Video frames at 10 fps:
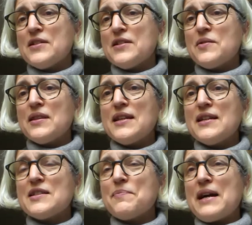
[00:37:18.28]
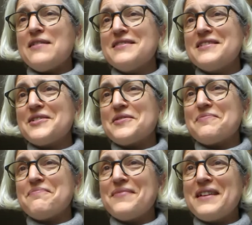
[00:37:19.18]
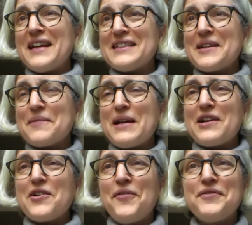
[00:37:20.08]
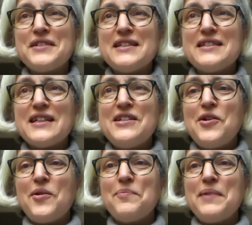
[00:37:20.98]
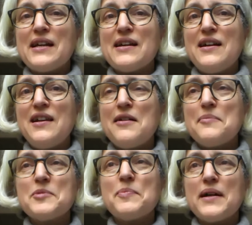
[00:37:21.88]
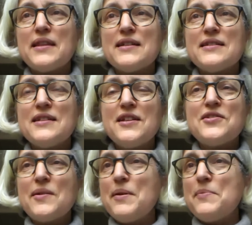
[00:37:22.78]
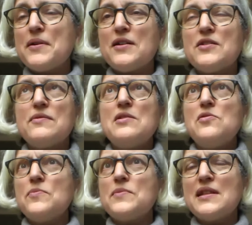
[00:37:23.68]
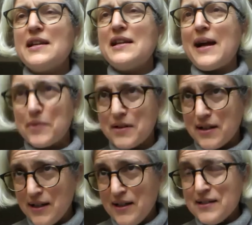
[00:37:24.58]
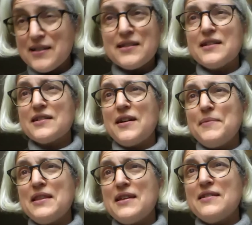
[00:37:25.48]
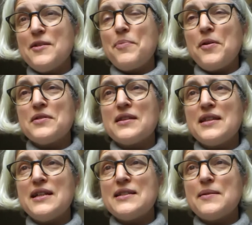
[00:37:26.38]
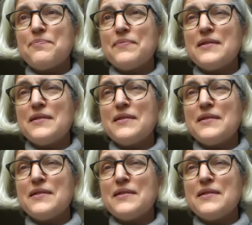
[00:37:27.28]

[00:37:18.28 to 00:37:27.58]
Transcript: So I think it's about sort of getting a bit confident and not being alarmed by this. Some people go to an enormously elaborate design. I mean, the Polka Theatre,